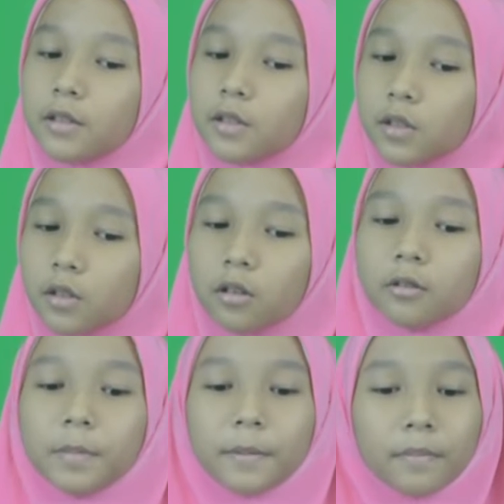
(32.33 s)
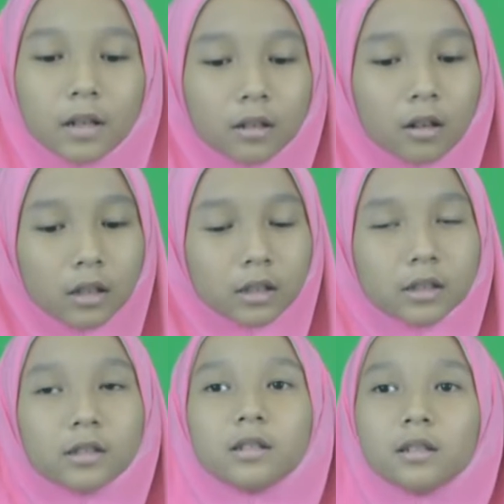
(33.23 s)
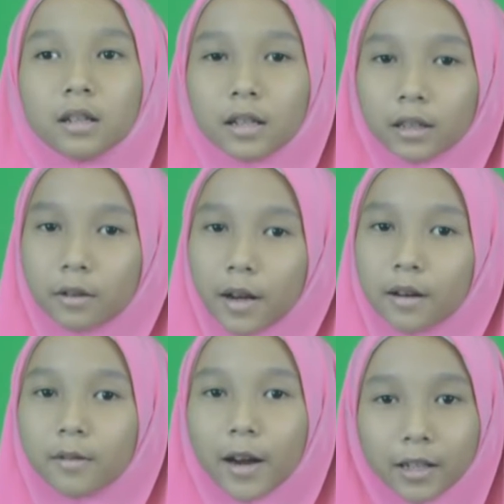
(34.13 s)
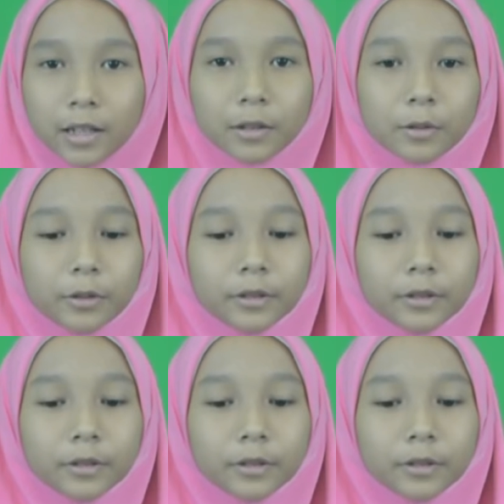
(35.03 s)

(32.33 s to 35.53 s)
so people called her Little Red Riding Hood.